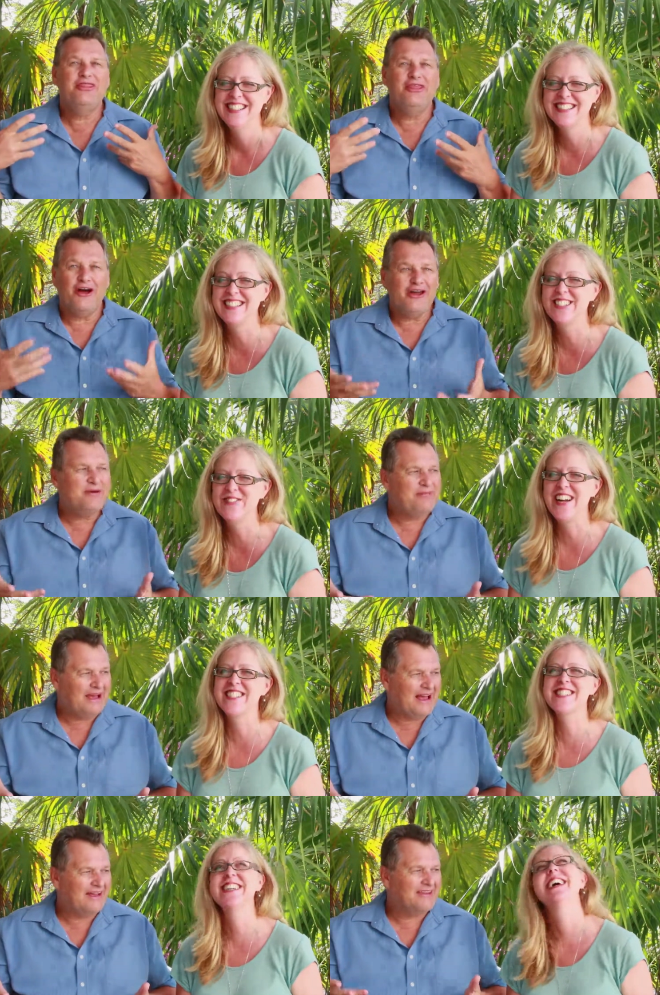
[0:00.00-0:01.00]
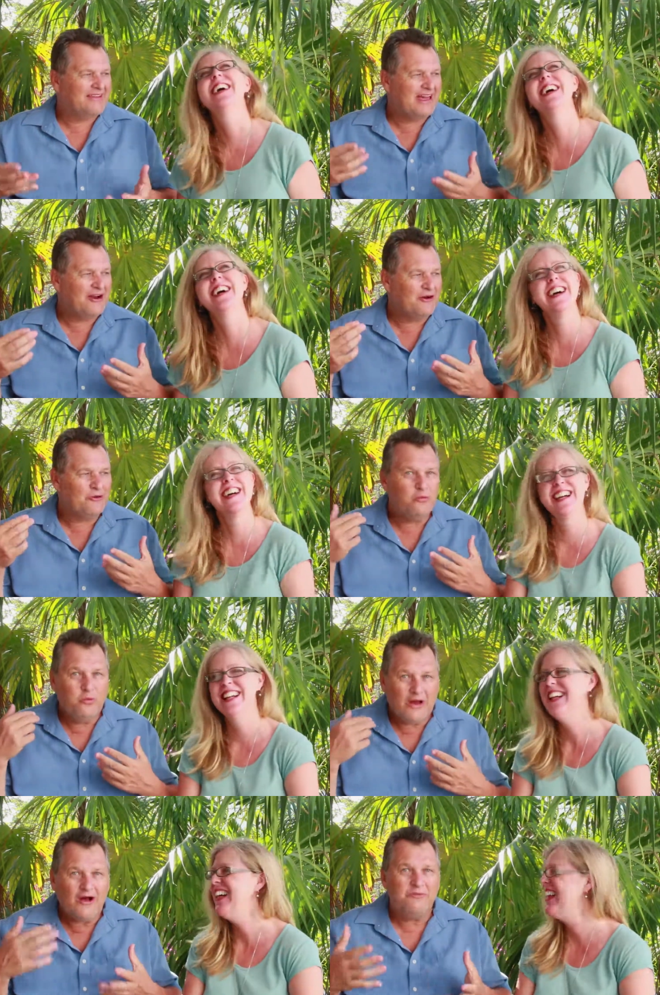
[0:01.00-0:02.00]
Speaker 1: thought about, that are
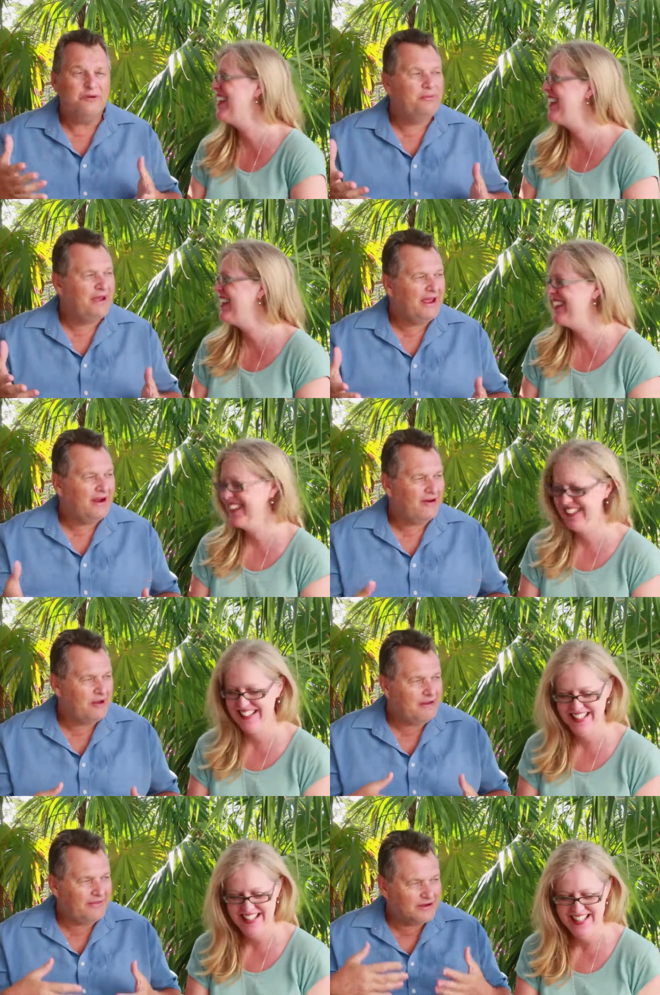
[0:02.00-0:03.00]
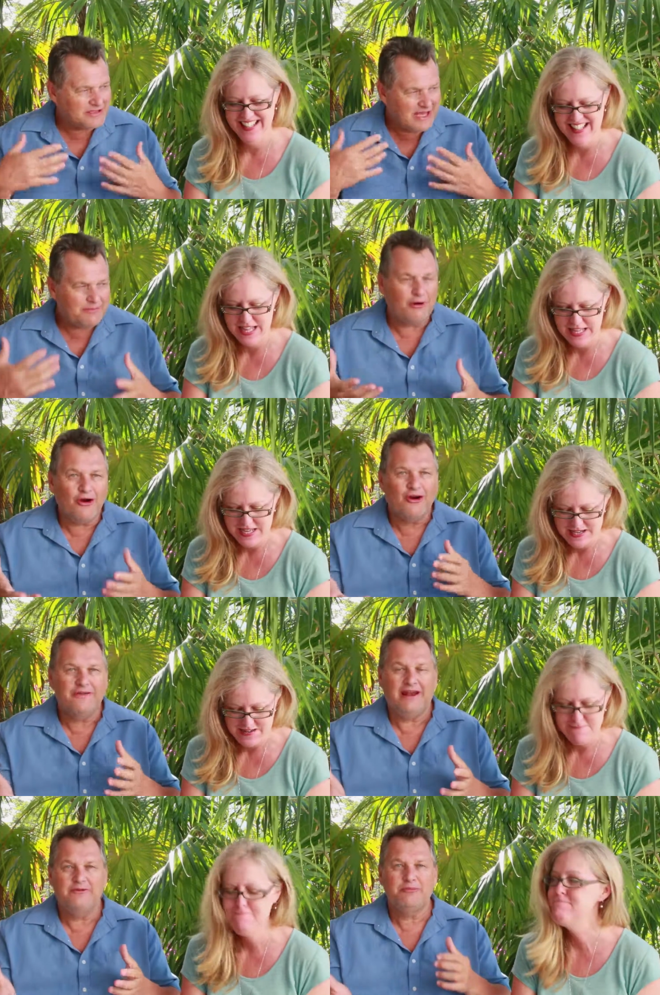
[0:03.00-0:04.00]
well prepared. I mean, there's a
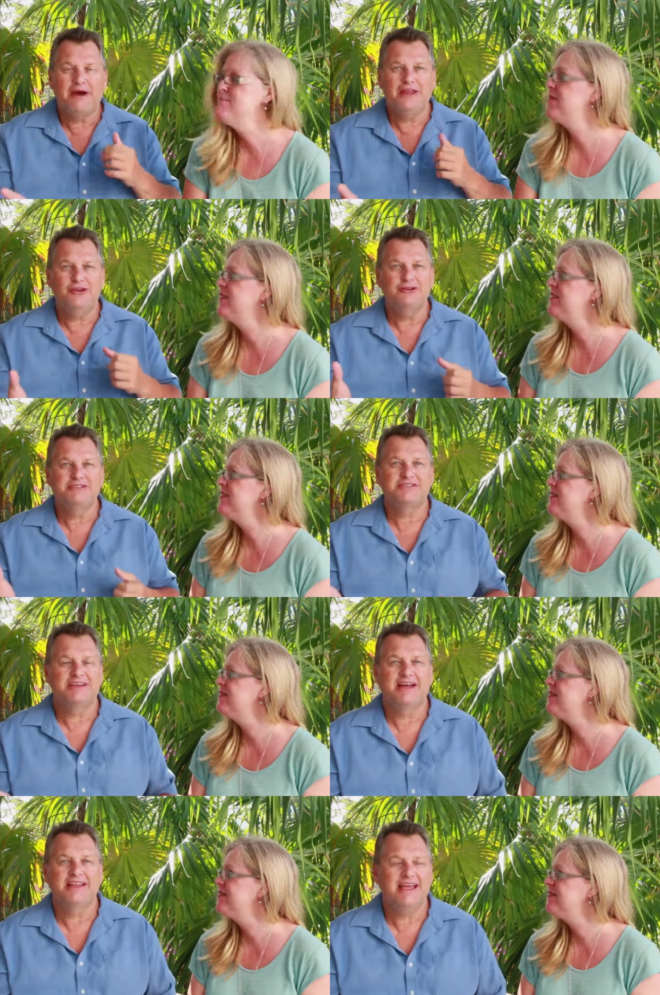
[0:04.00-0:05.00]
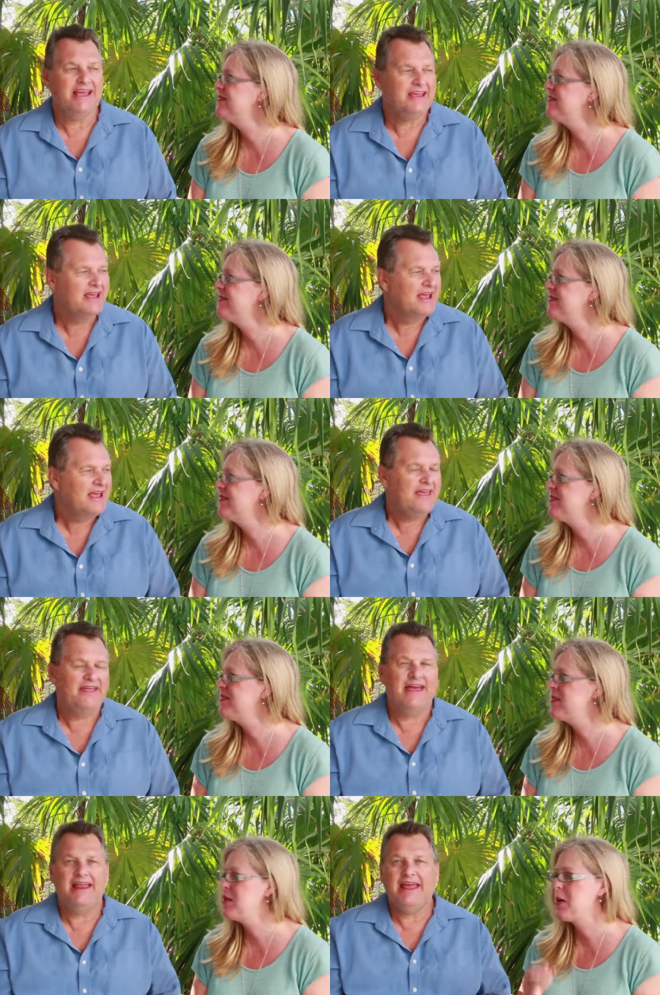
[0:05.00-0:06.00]
barn that everybody uses in LA,
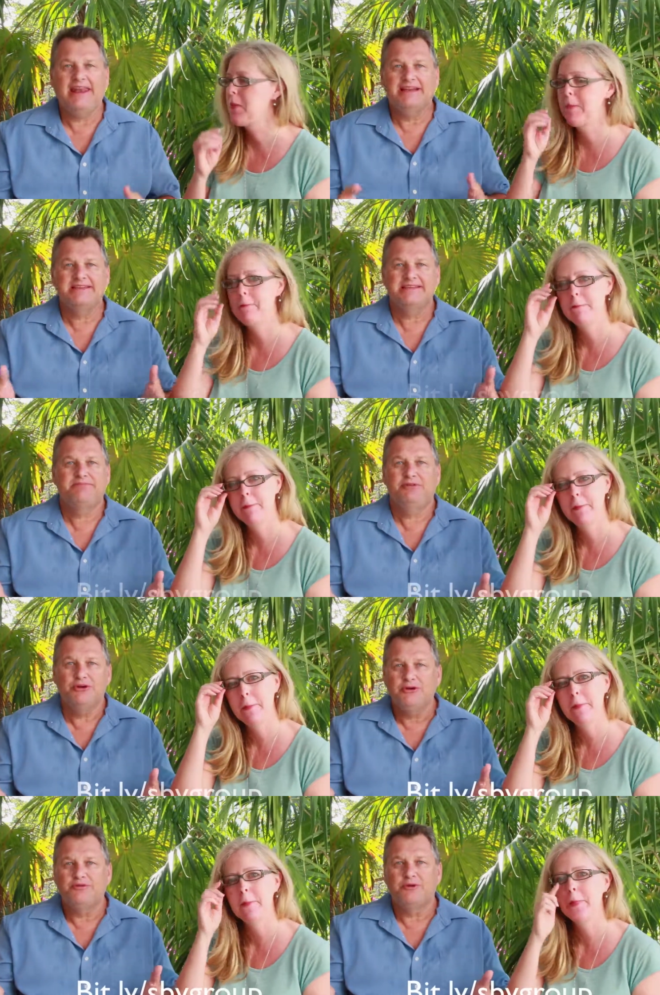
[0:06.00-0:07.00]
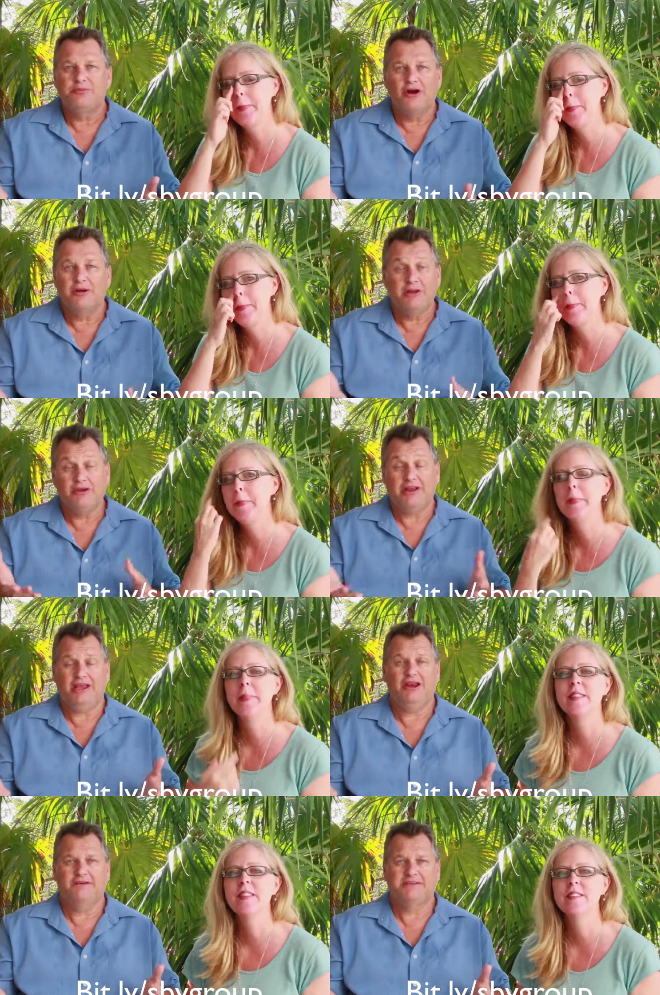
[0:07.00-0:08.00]
that and it's this beautiful barn. I mean, you can
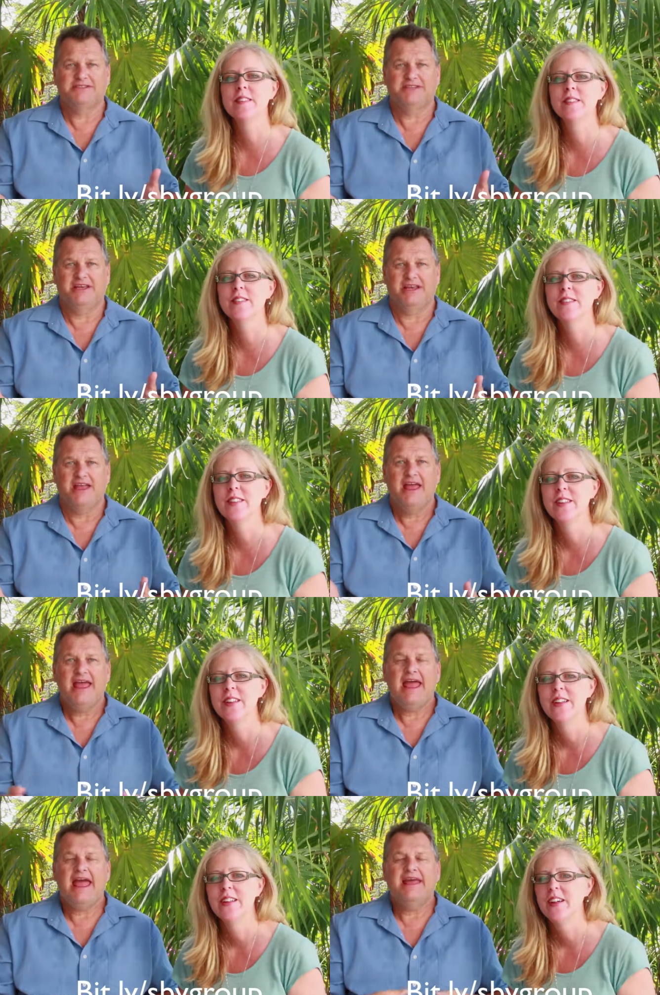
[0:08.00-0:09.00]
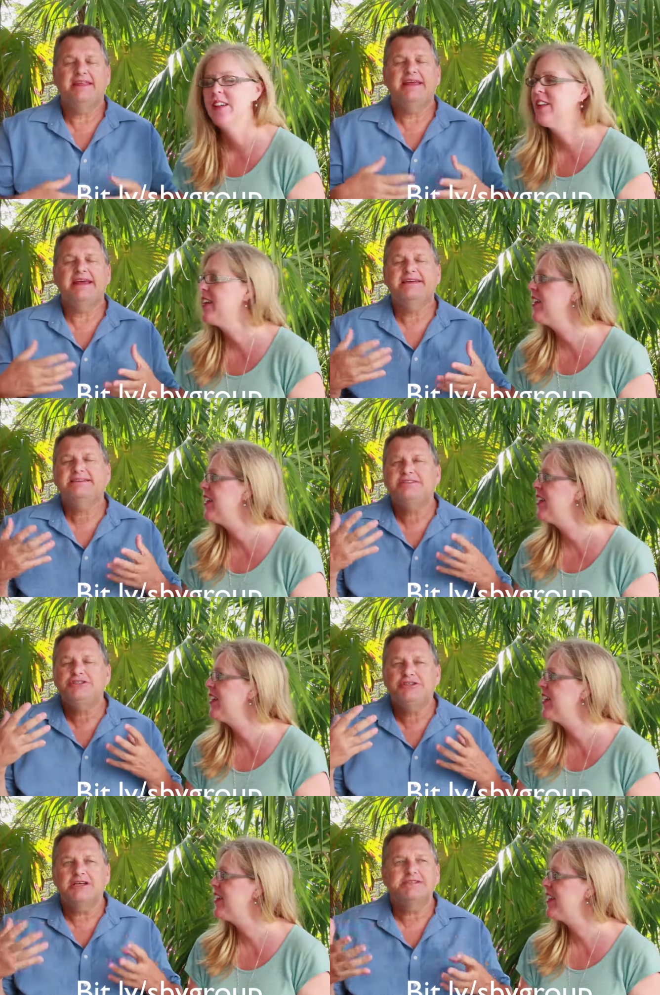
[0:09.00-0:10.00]
eat off this thing, and it's
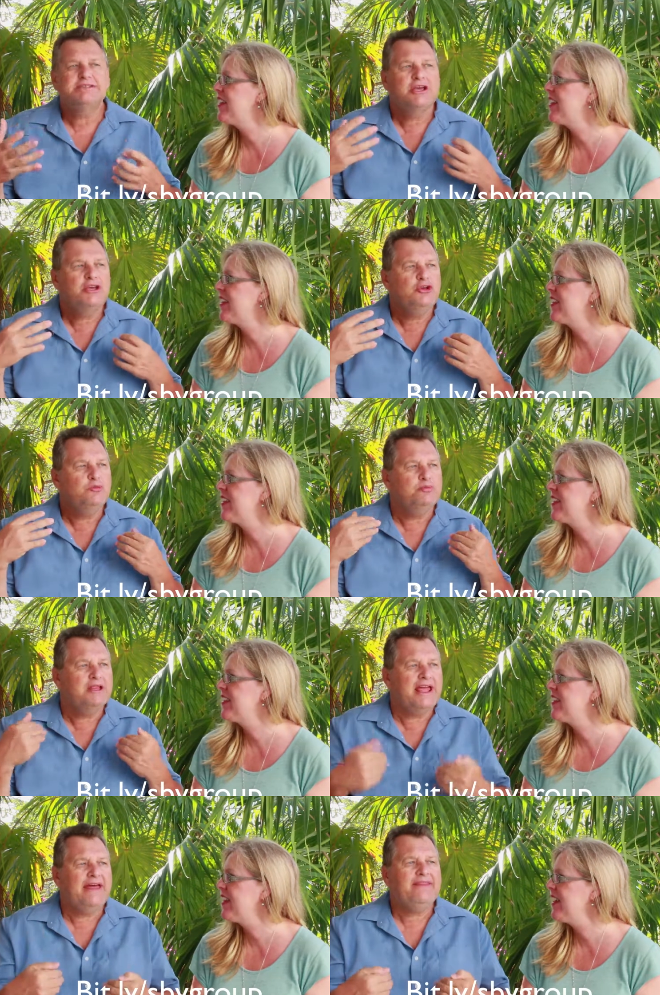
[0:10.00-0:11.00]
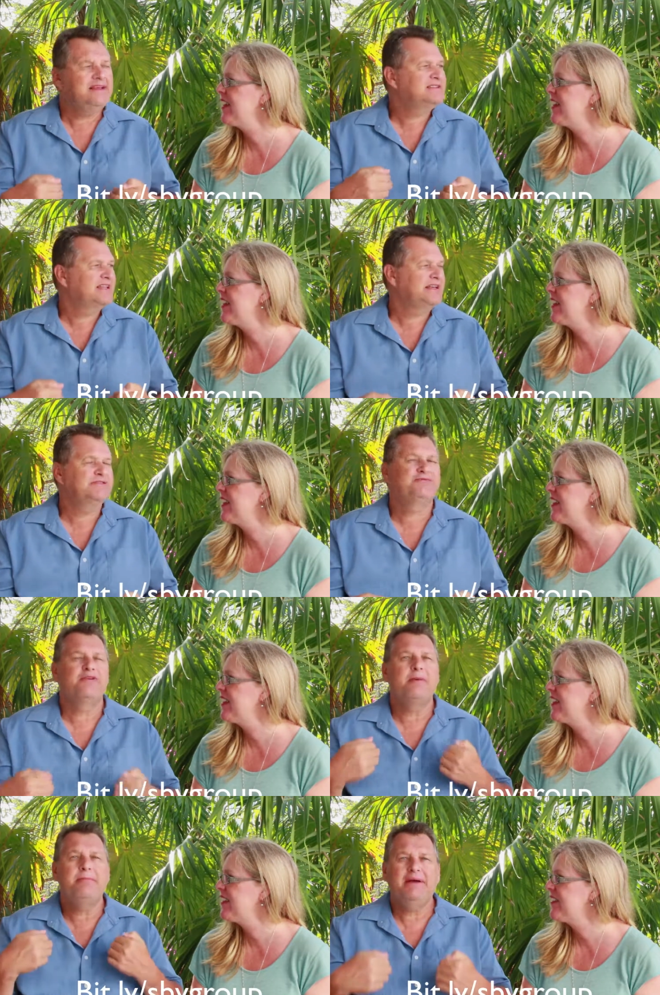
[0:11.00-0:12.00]
just you plan these things
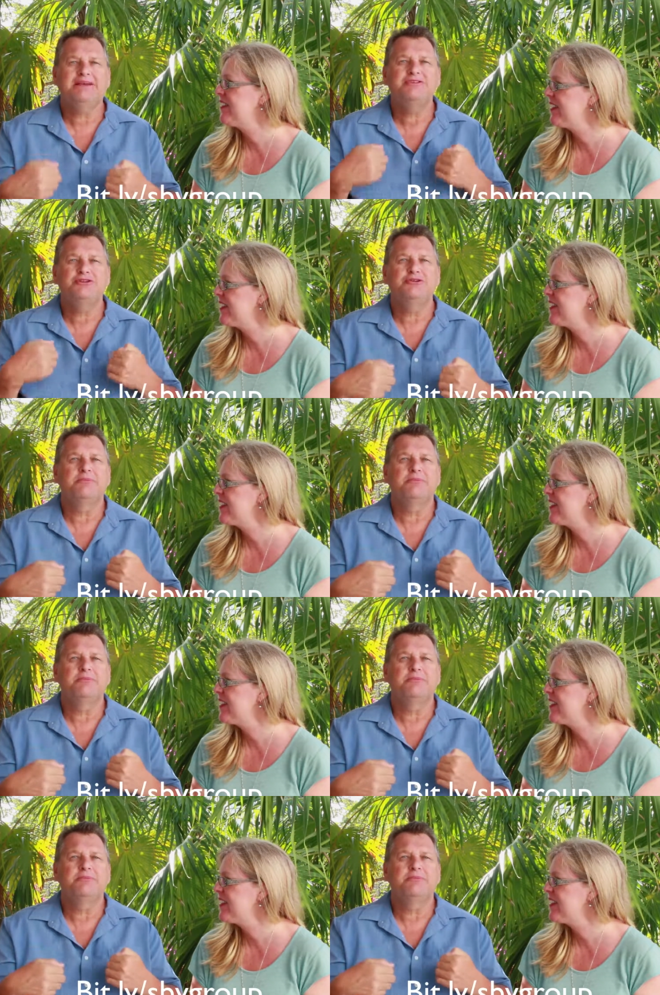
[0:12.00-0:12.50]
for the best you